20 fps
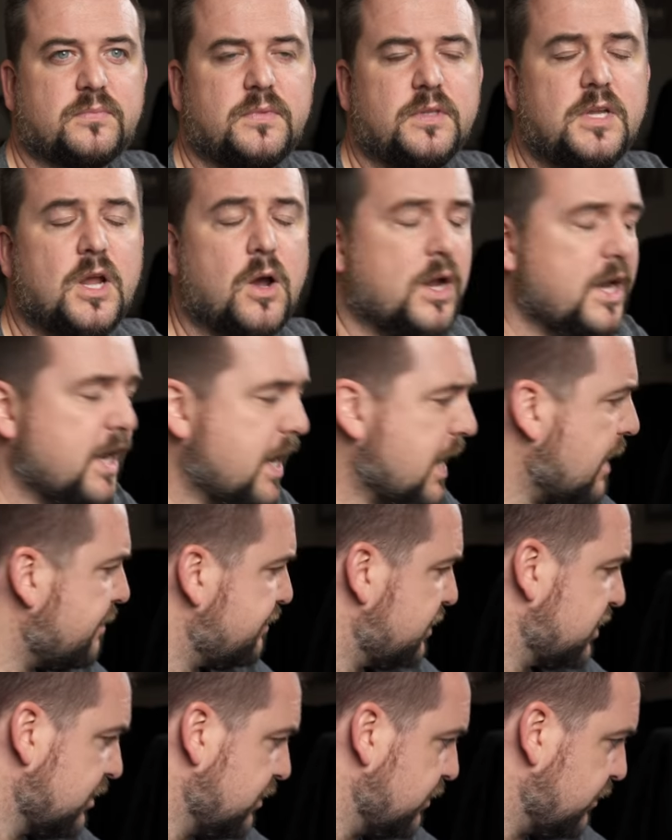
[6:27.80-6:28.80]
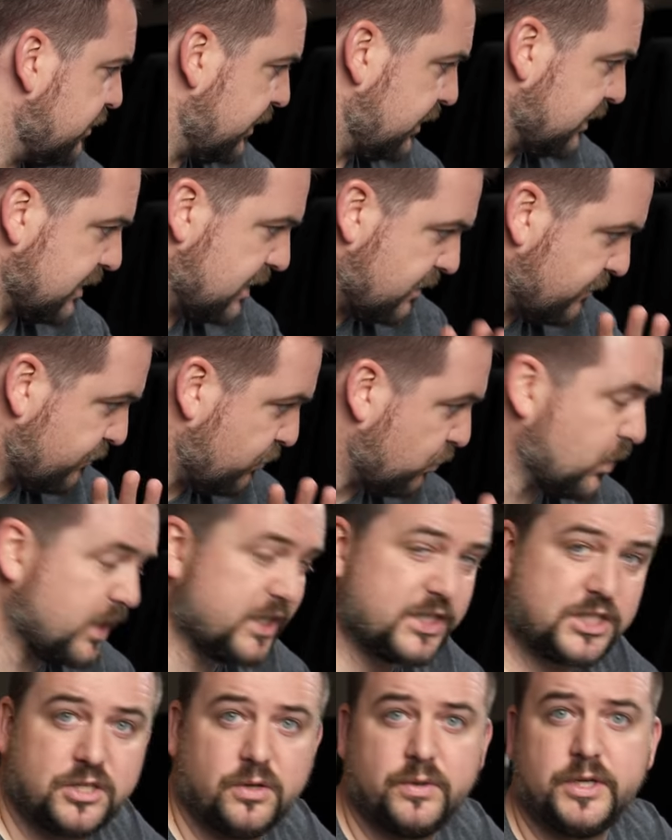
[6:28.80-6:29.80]
Now, I absolutely love what
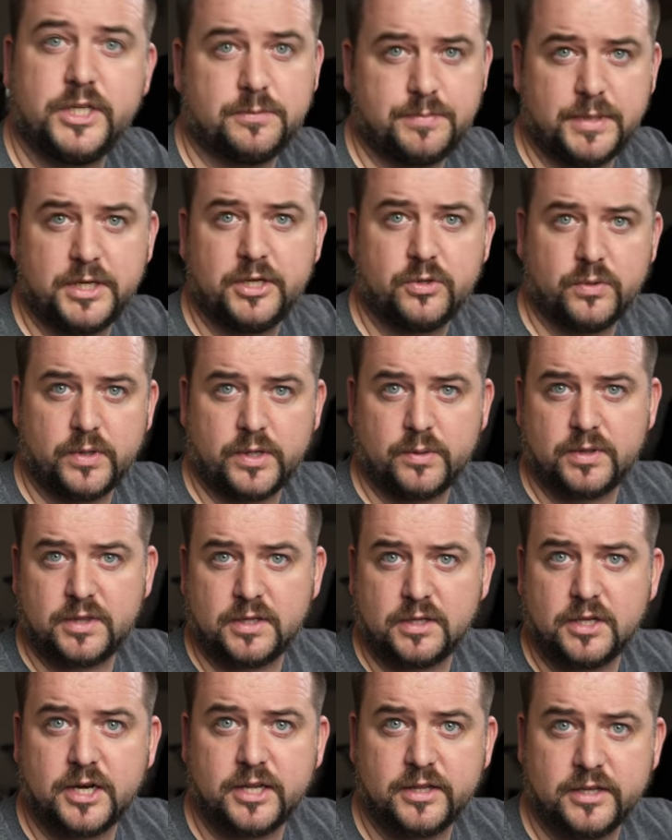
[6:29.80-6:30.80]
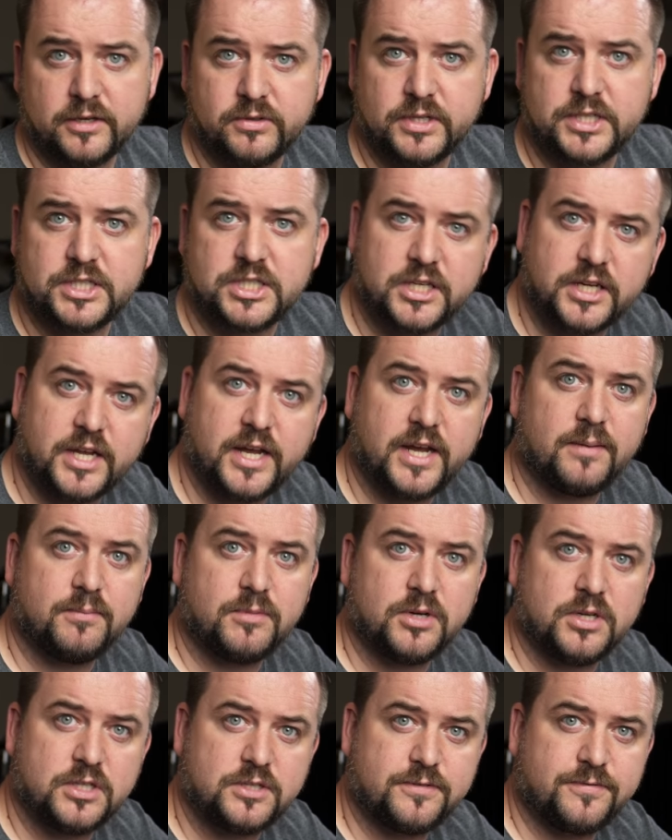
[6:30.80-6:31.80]
Sony's been doing with a lot of their recent
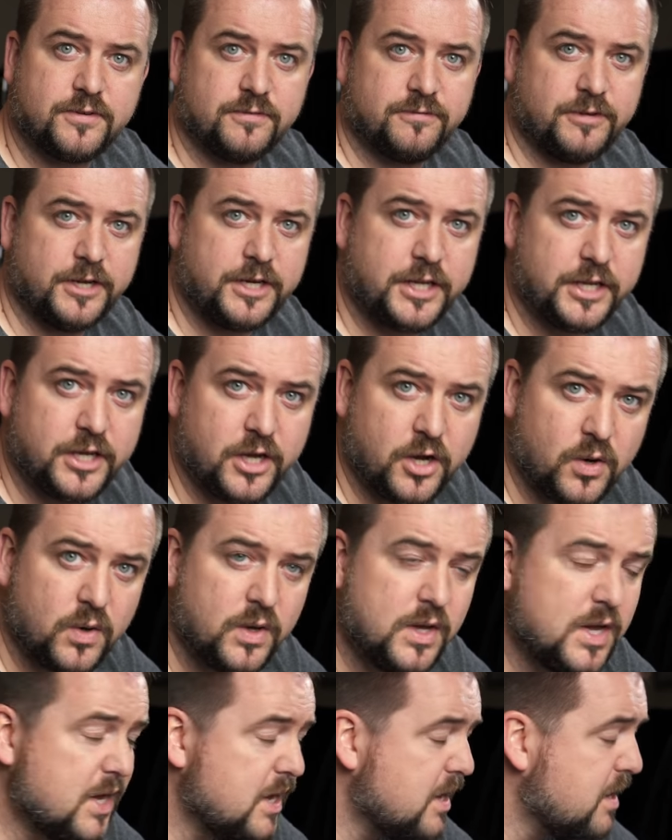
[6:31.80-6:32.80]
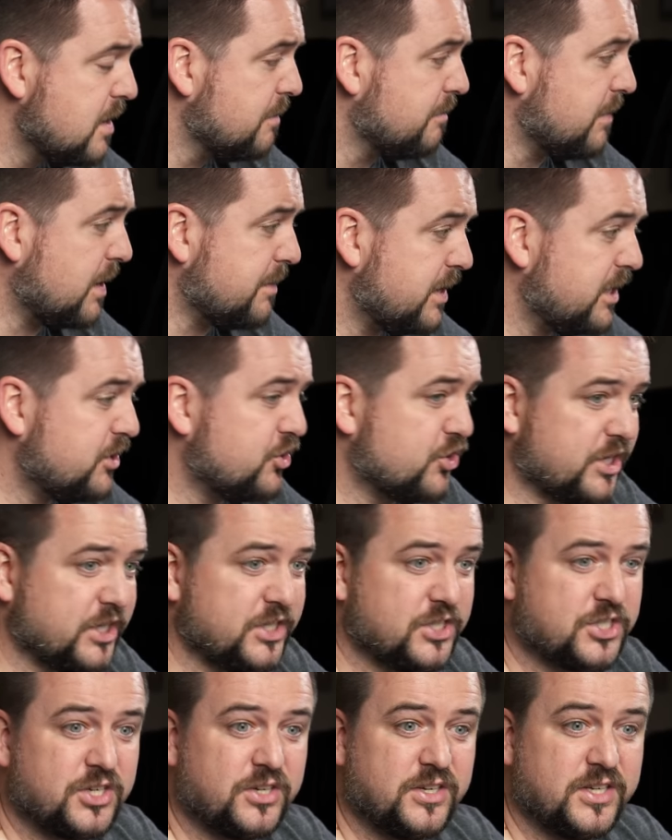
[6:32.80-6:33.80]
cameras for video. My major
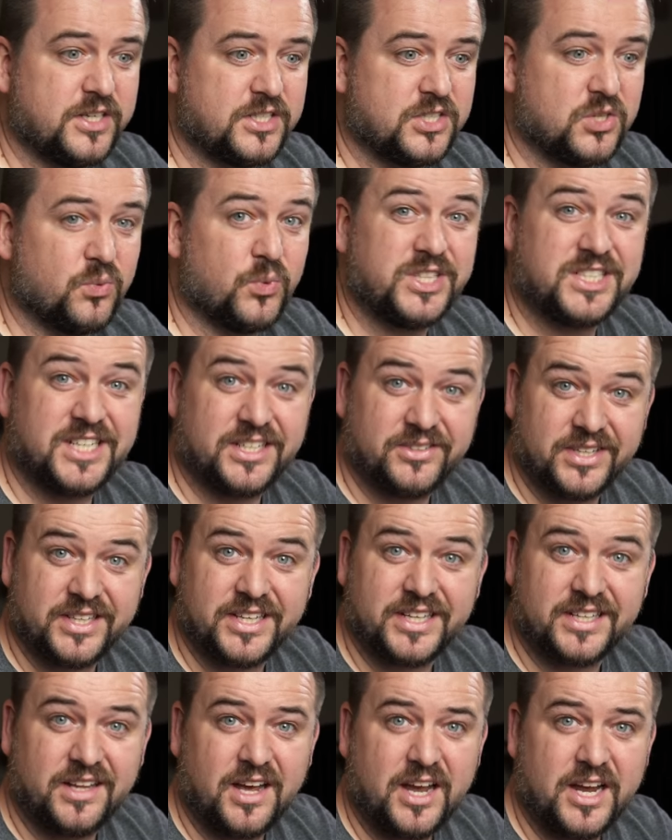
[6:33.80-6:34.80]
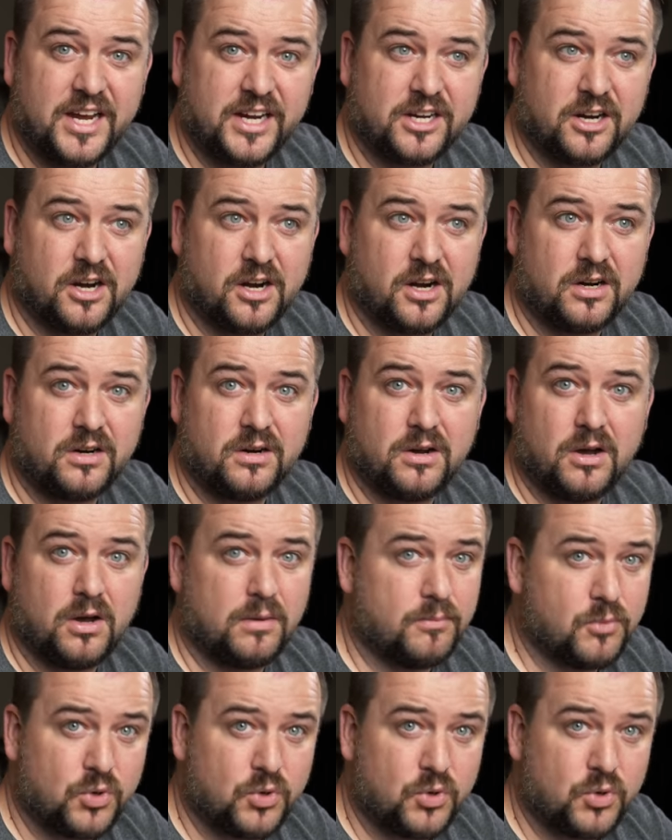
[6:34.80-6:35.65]
concern is the ones I really like are all